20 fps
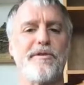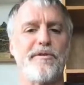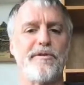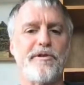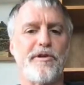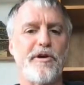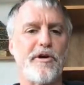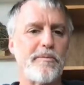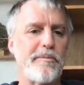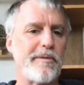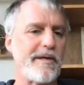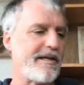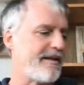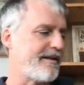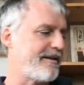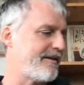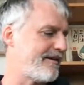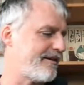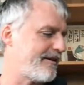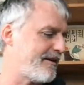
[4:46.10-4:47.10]
who know
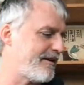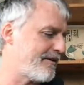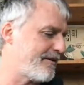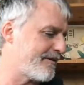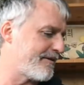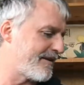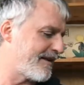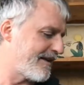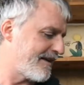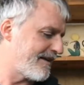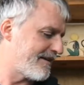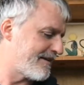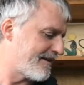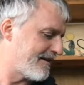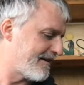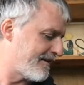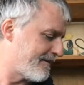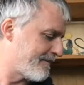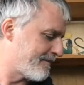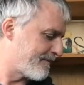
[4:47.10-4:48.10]
me know that
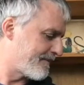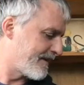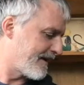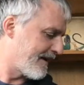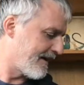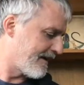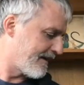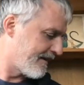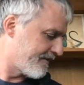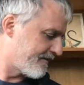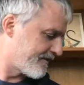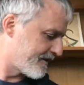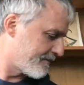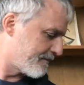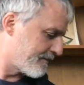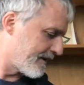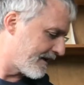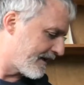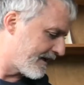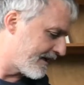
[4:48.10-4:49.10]
I love to
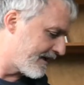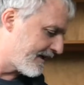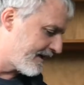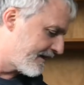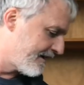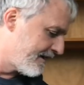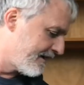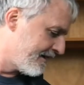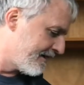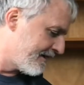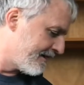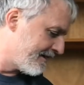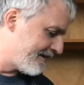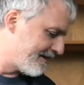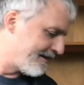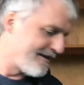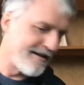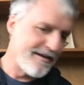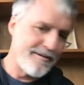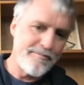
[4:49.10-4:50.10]
play
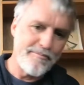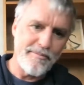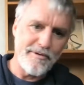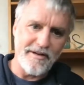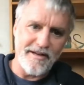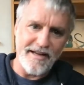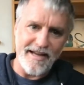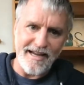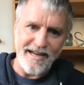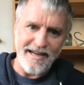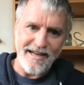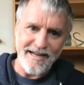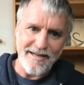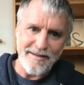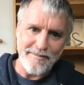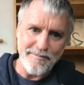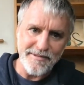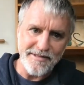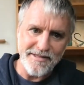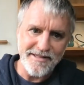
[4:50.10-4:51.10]
number
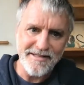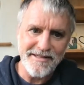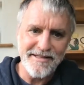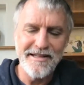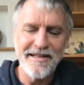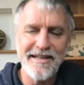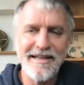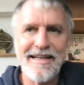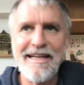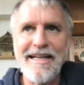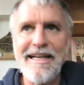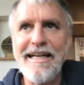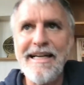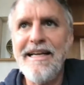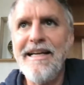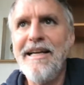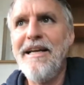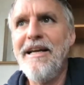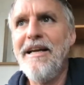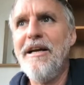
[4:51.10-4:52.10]
games.
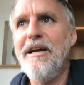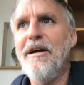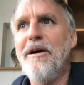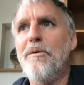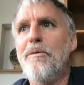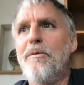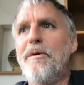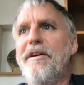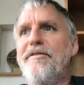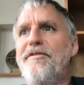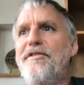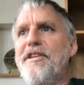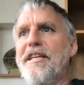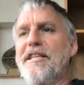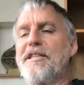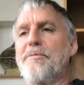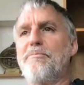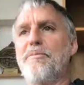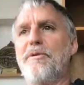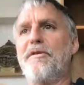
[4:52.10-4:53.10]
We've
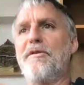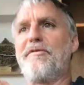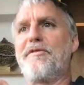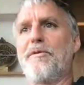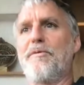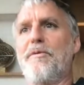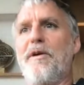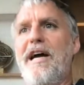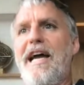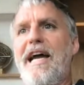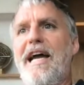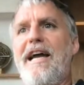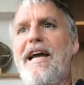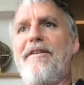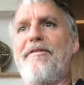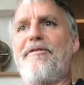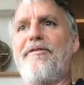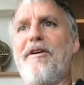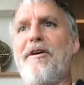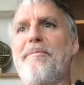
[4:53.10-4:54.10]
just moved away
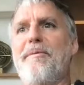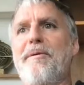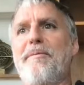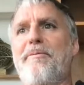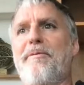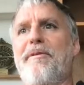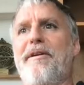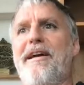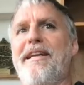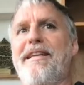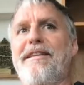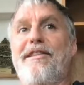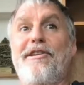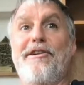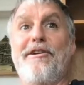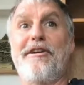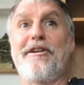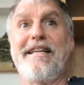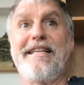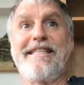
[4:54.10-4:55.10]
from a
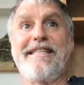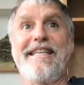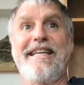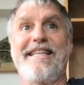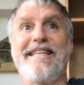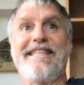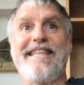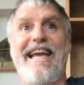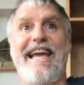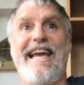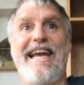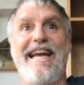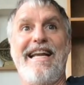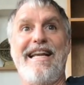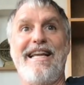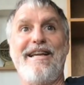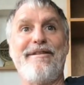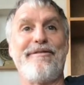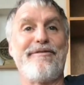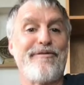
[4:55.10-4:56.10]

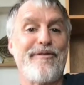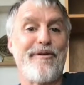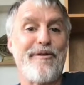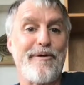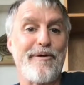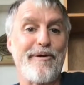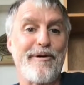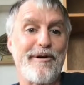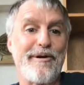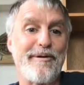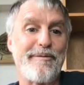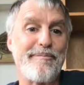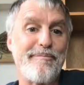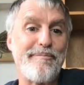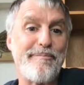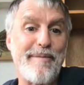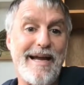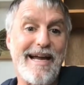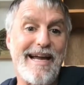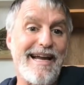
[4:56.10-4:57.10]
3684
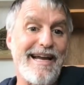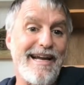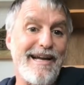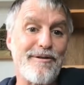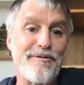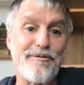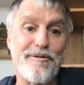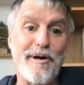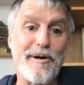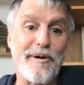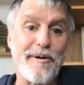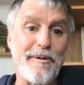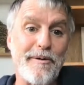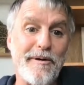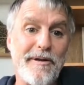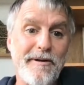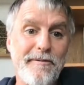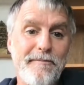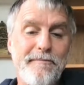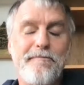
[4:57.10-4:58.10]
May
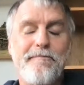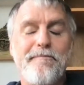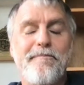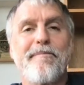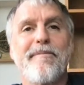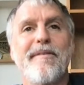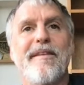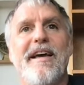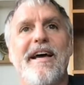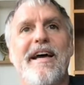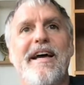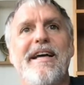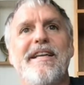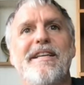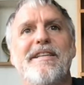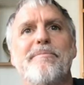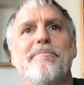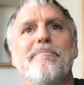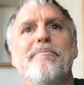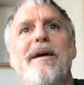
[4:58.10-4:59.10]
Road.
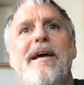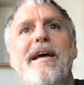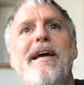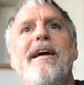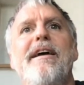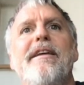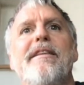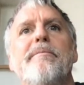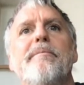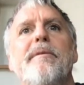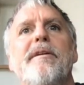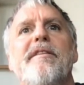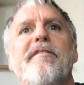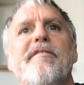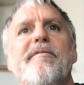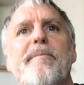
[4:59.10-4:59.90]
And May, the month of